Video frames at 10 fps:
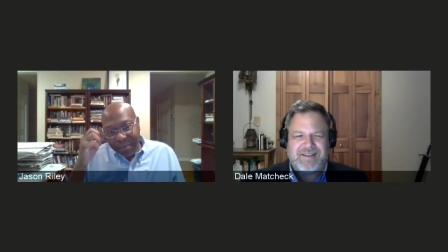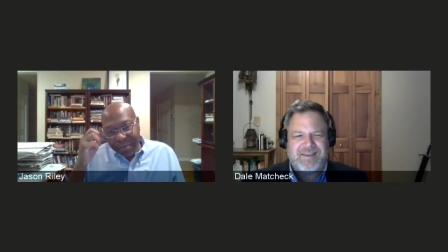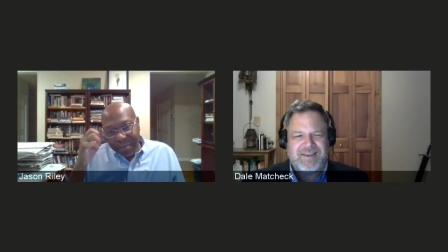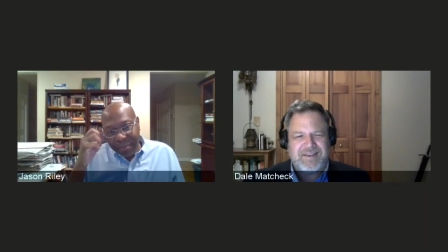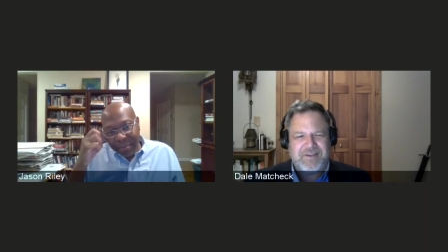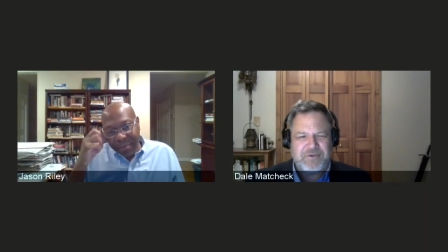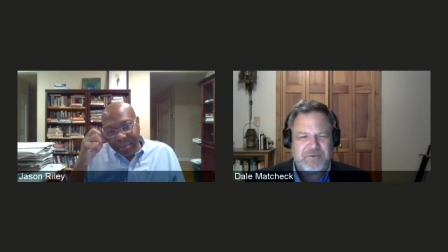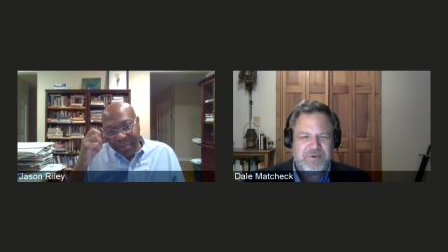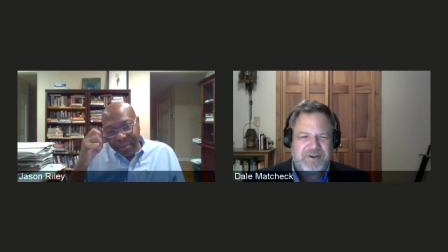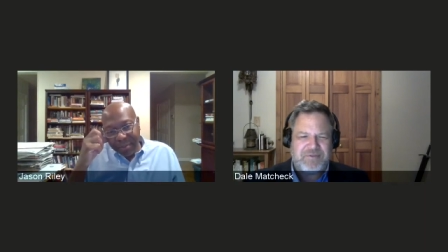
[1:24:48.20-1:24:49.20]
thank
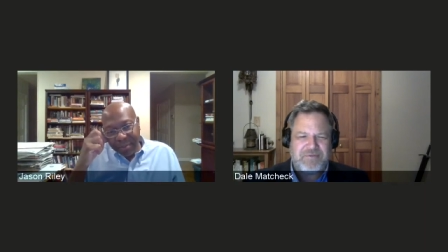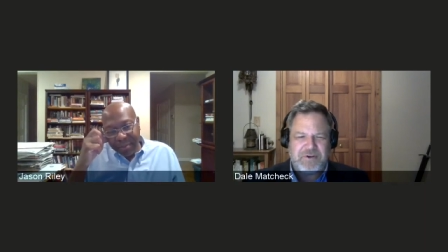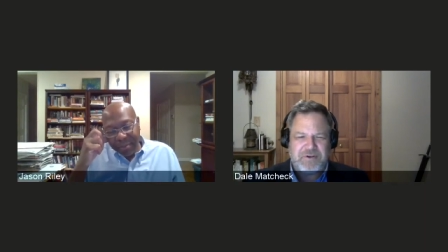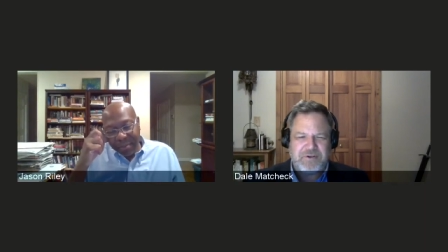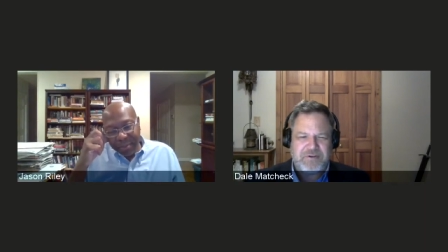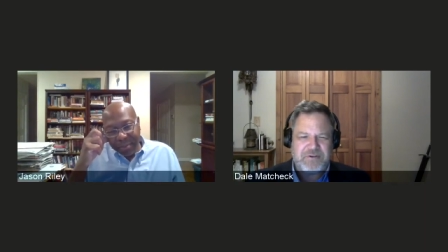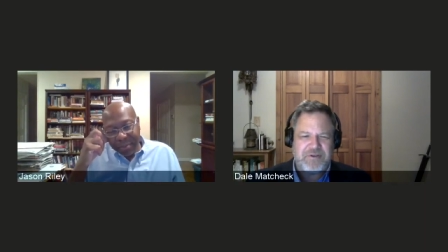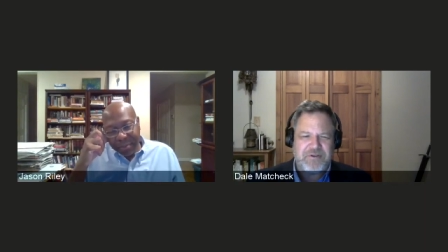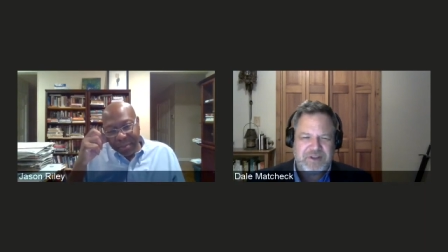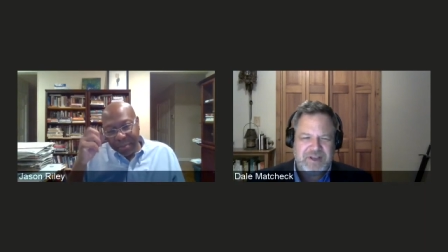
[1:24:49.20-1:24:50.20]
you uh, for your,
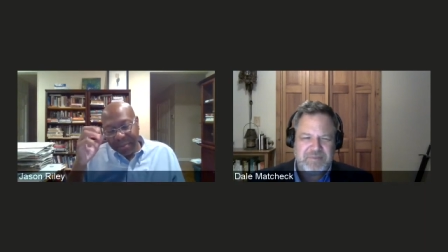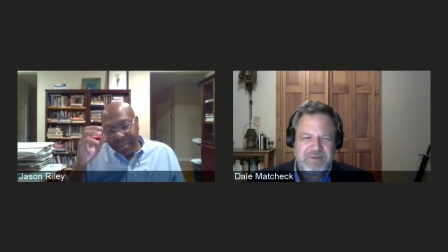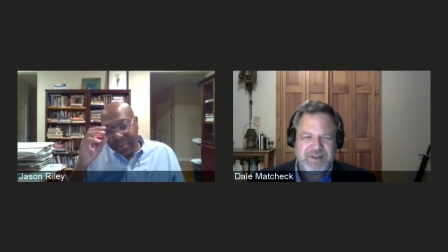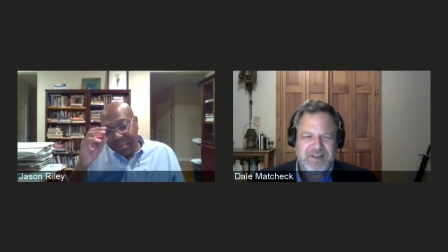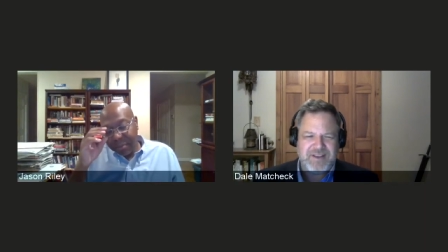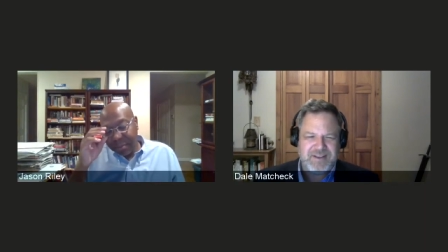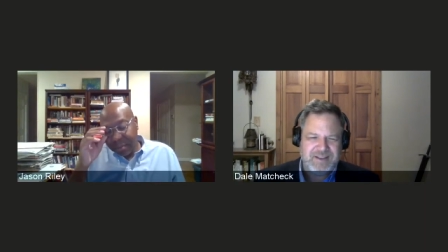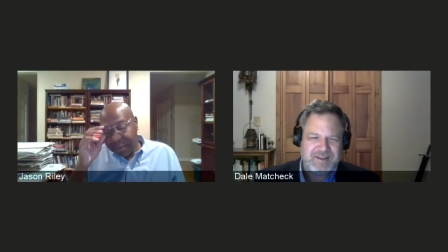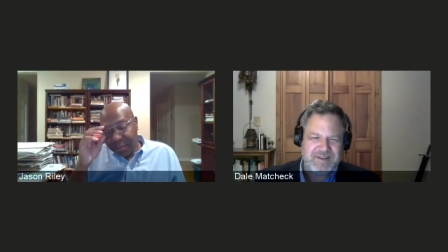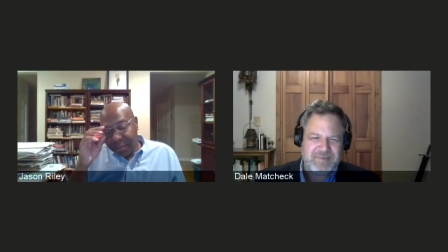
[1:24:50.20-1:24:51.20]
your time today,
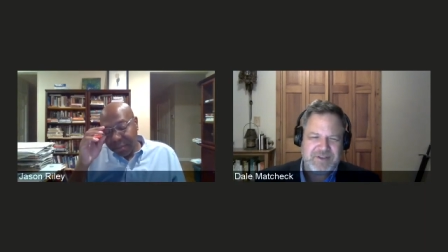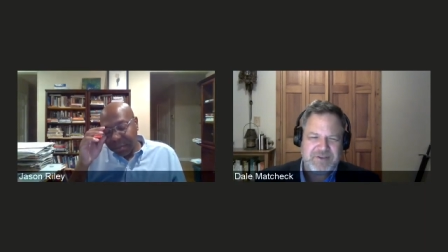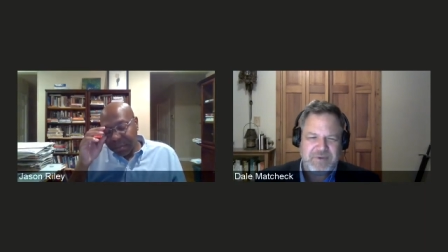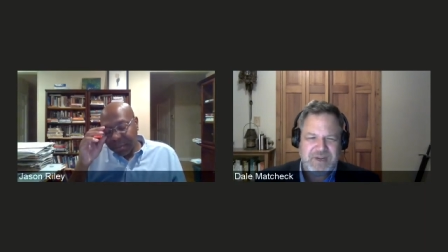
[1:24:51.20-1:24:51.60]
Mister